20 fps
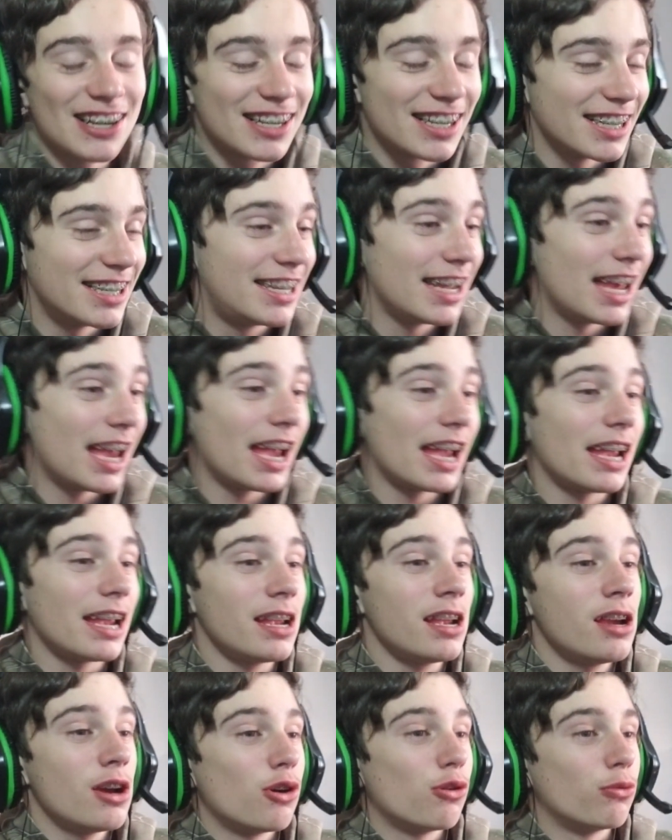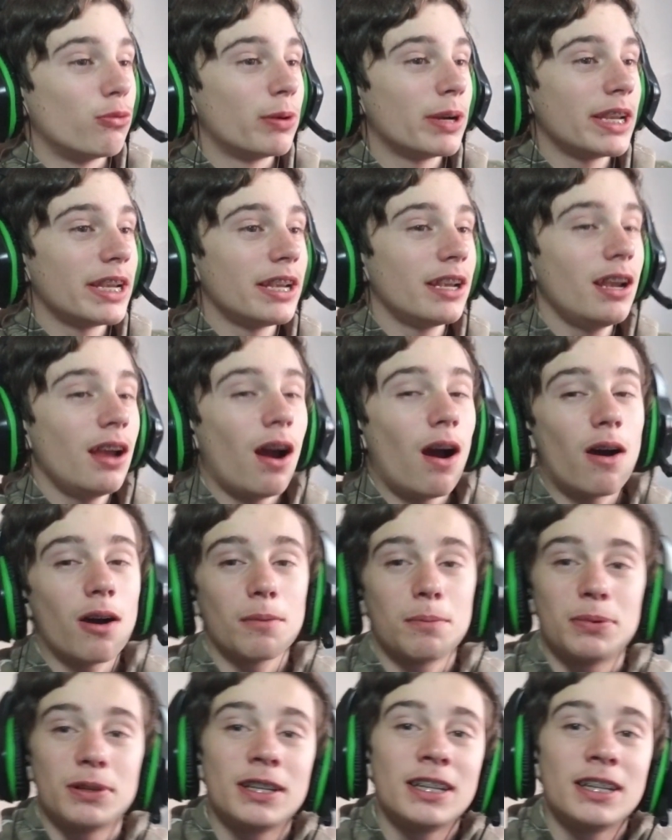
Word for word: Today, we are